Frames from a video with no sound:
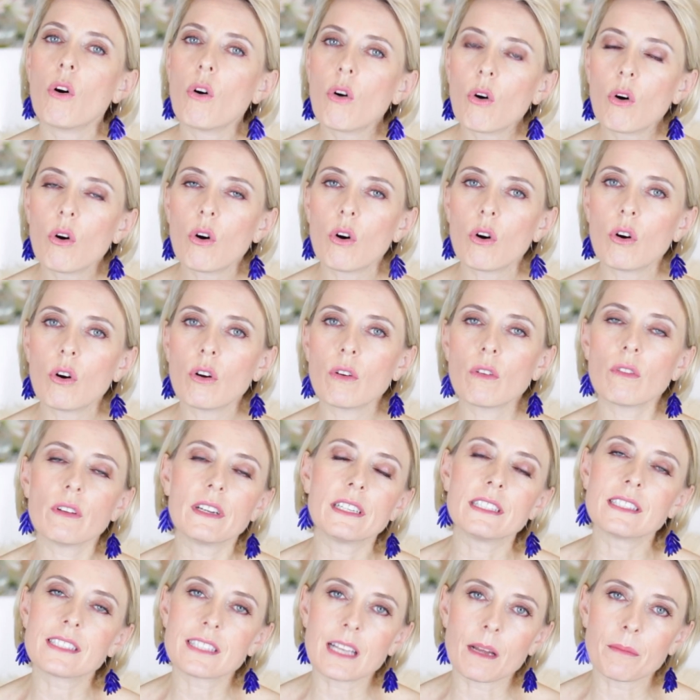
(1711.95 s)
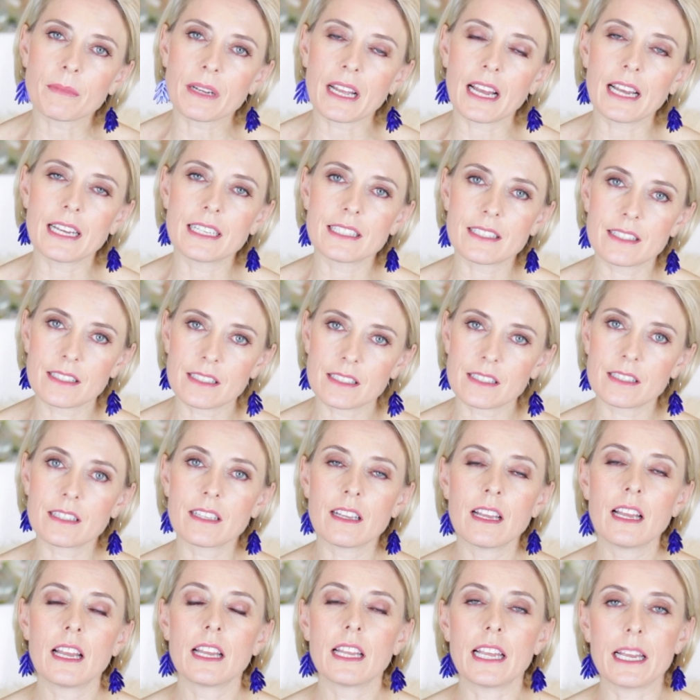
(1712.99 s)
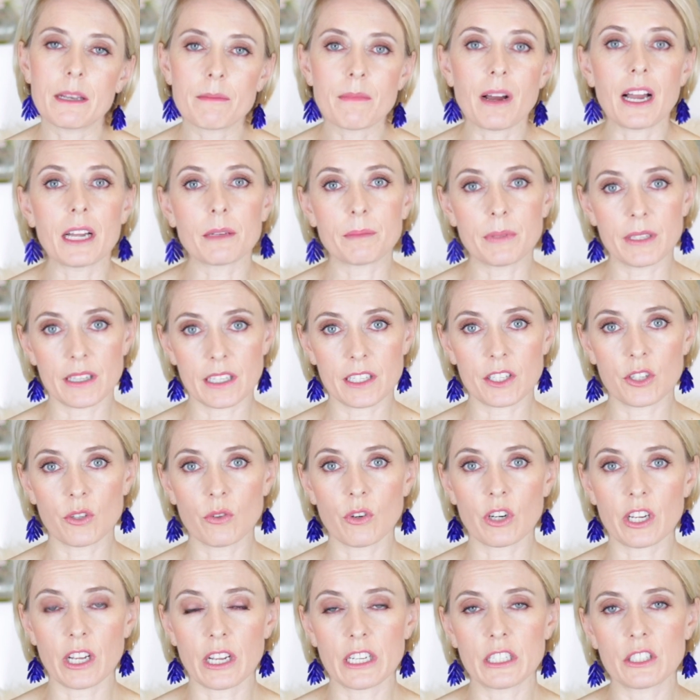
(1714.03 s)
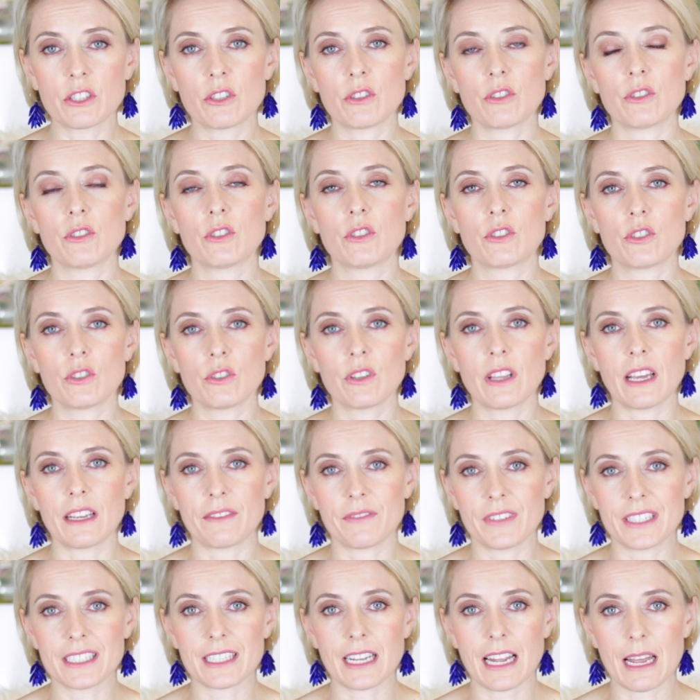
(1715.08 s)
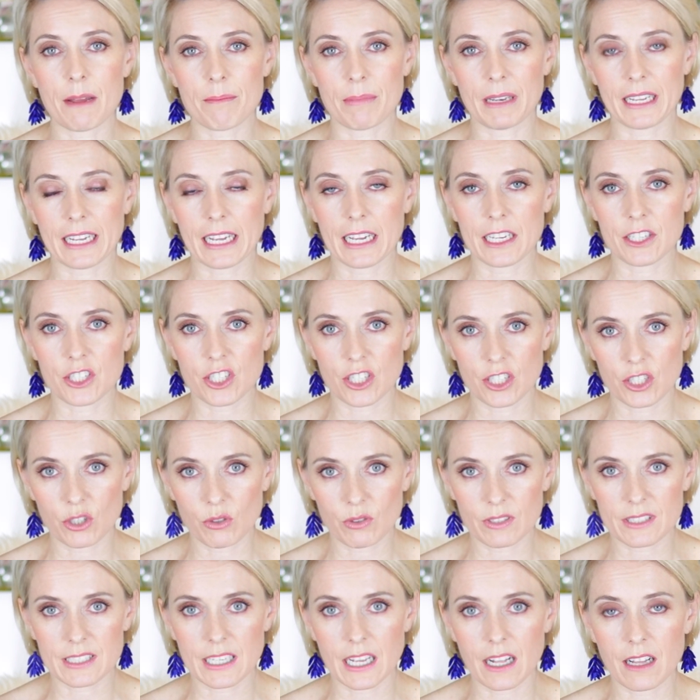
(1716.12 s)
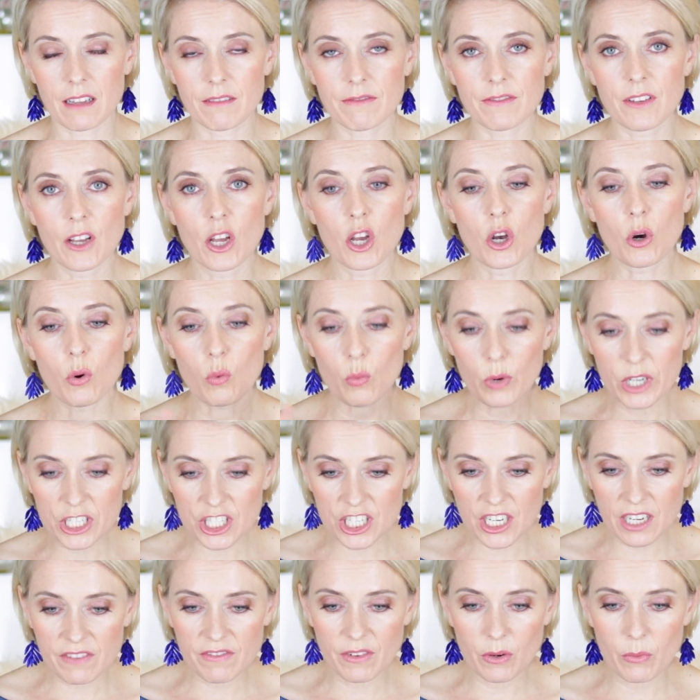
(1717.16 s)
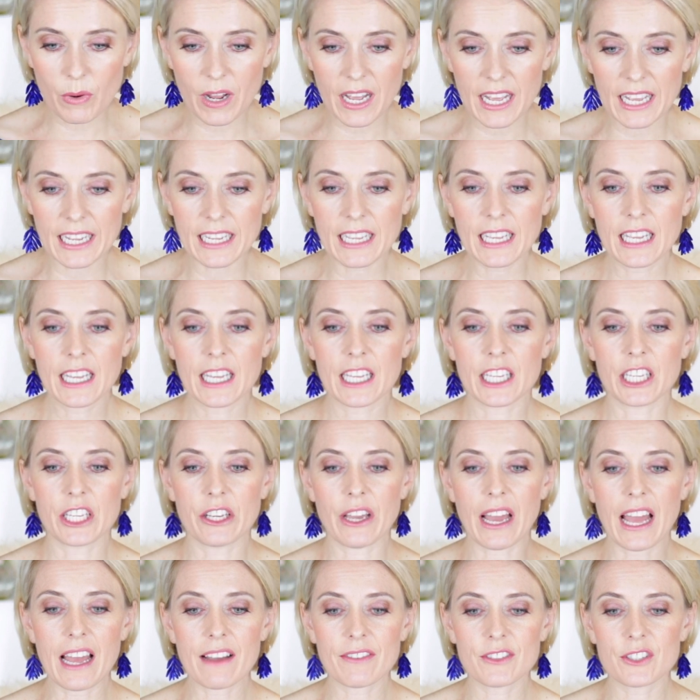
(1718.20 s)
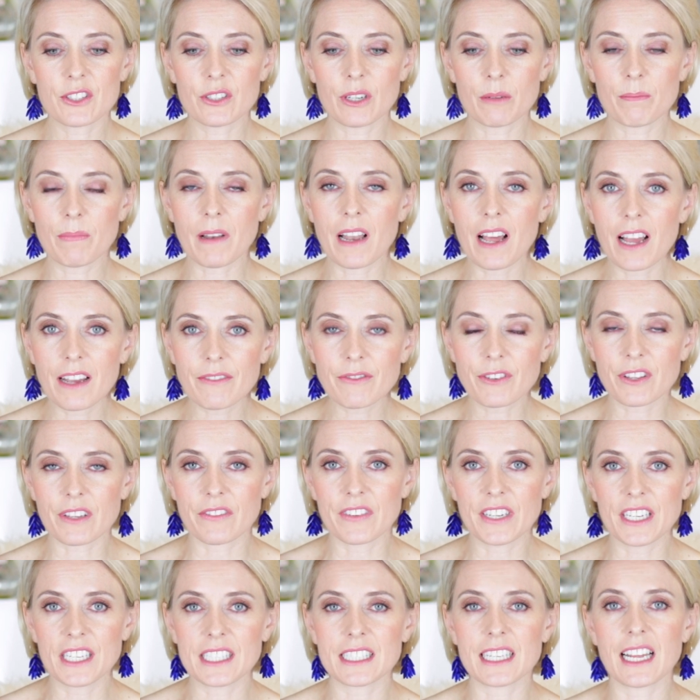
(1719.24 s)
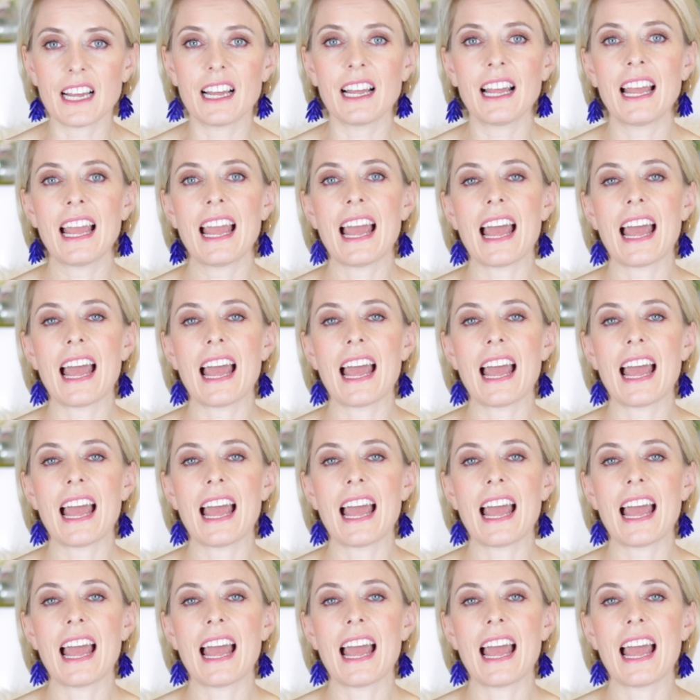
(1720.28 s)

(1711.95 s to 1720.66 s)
Or in some cases, it might be that you're going to do that visa application yourself. Whichever way, you have to apply for the visa.